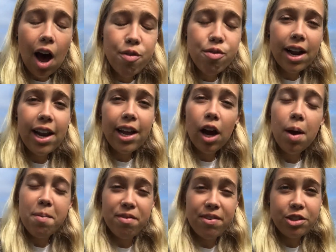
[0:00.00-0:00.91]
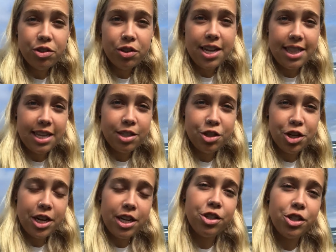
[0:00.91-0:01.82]
I really hope you've enjoyed this
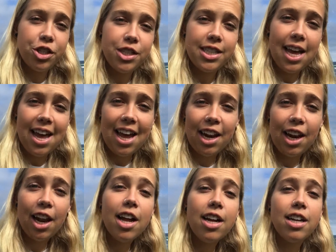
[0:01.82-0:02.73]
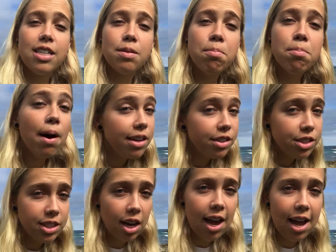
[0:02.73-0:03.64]
Tune In Tuesday and learned as much
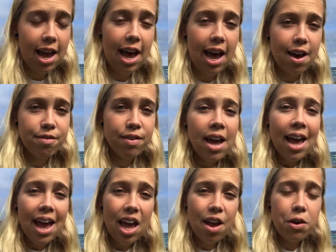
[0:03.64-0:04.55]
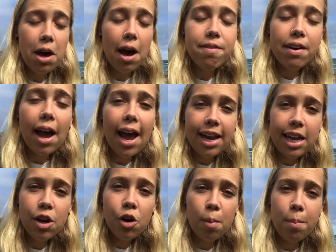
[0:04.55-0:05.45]
as I have. If you have
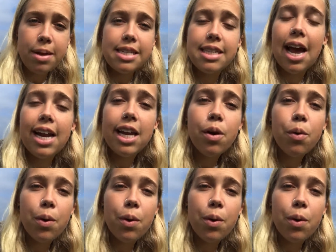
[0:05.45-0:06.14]
any comments, any